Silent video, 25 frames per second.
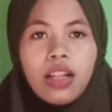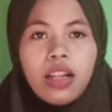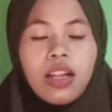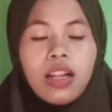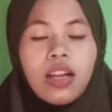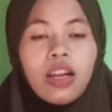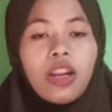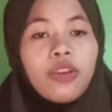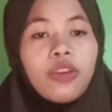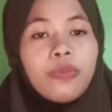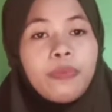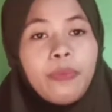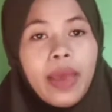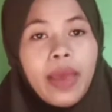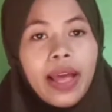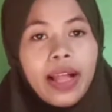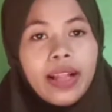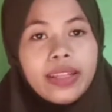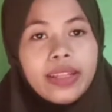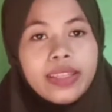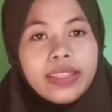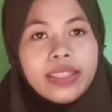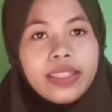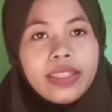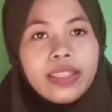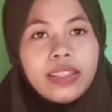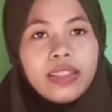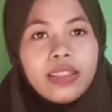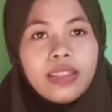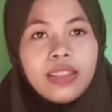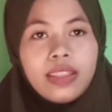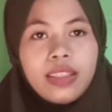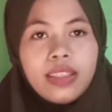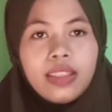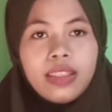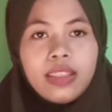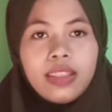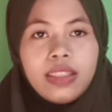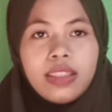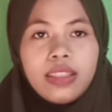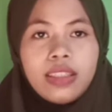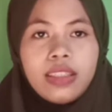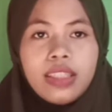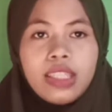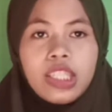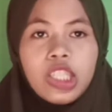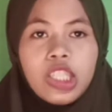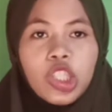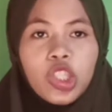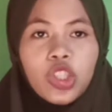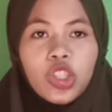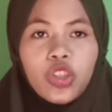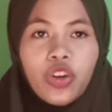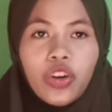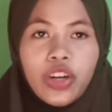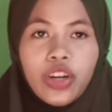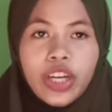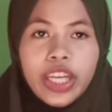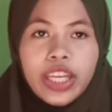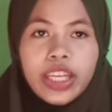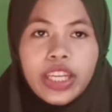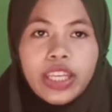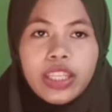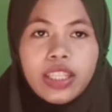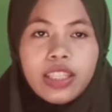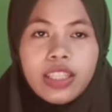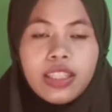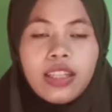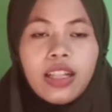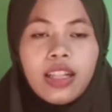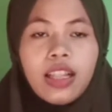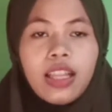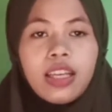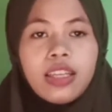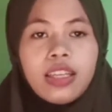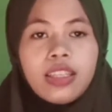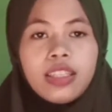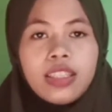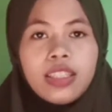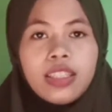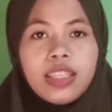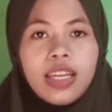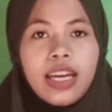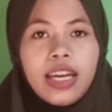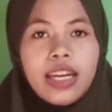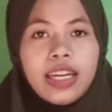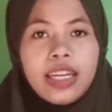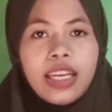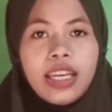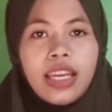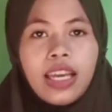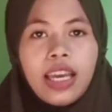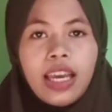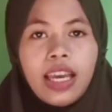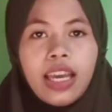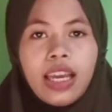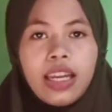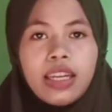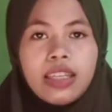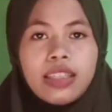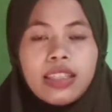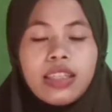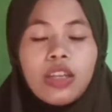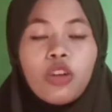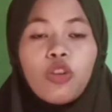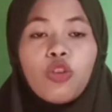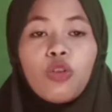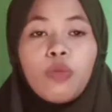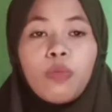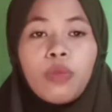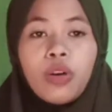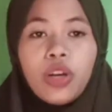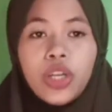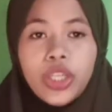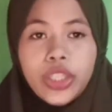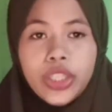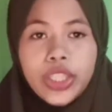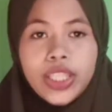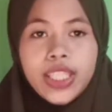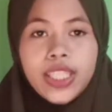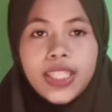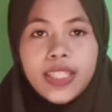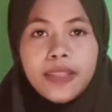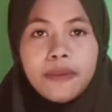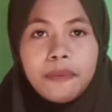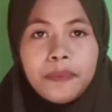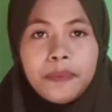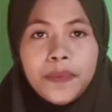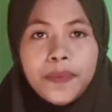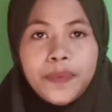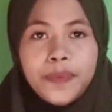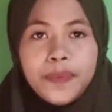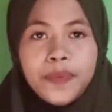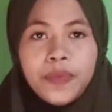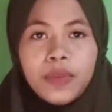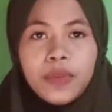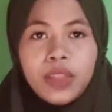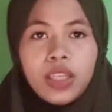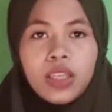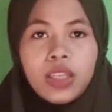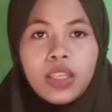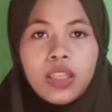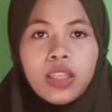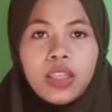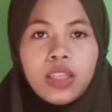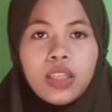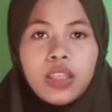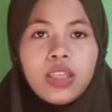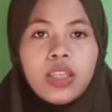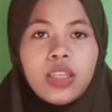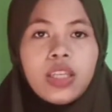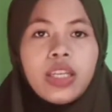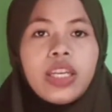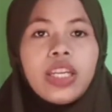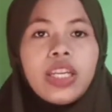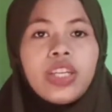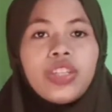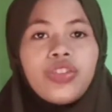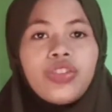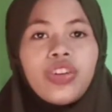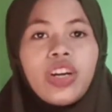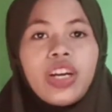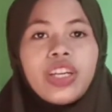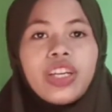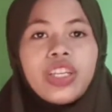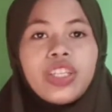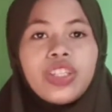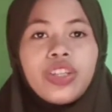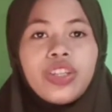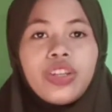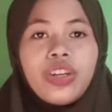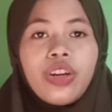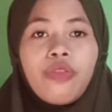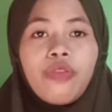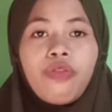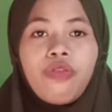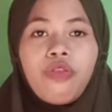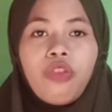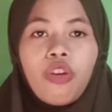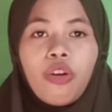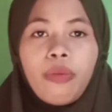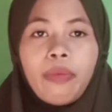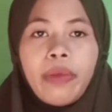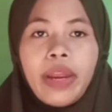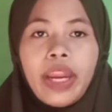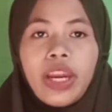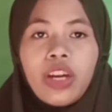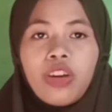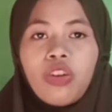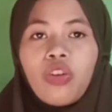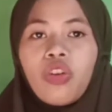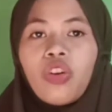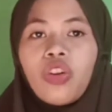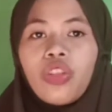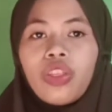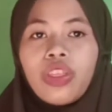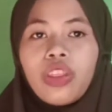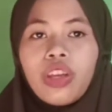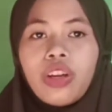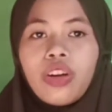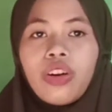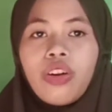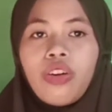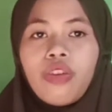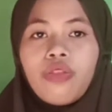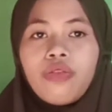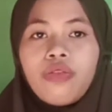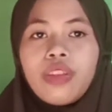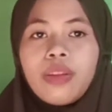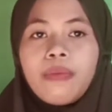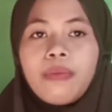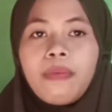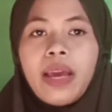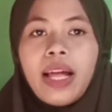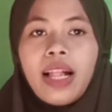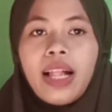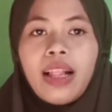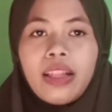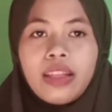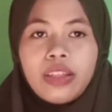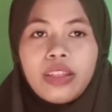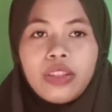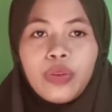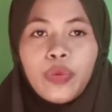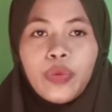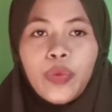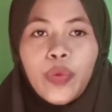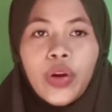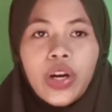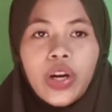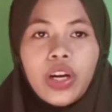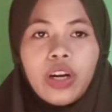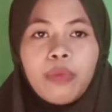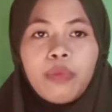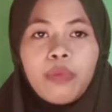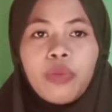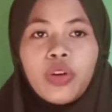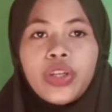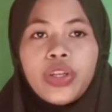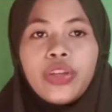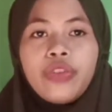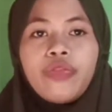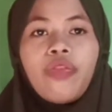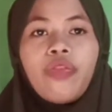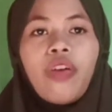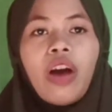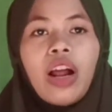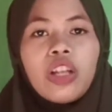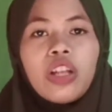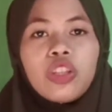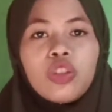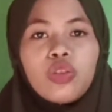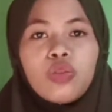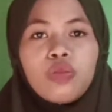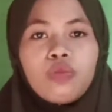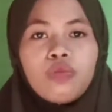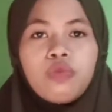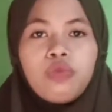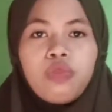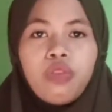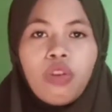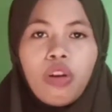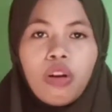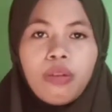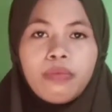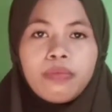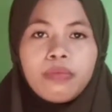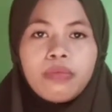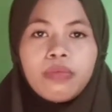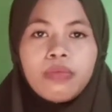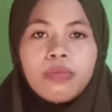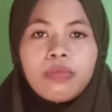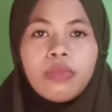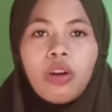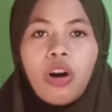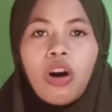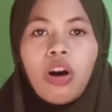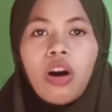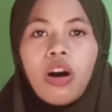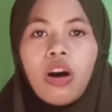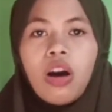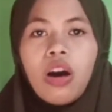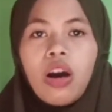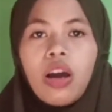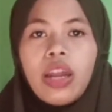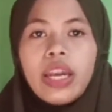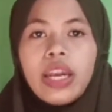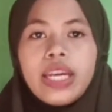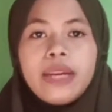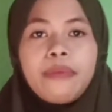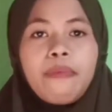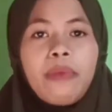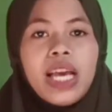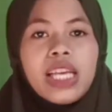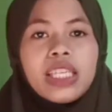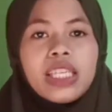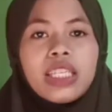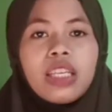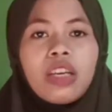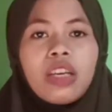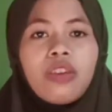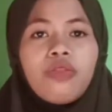love ballad, historic, legendary, and humorous. The traditional form and content of the ballad were modified to form the basis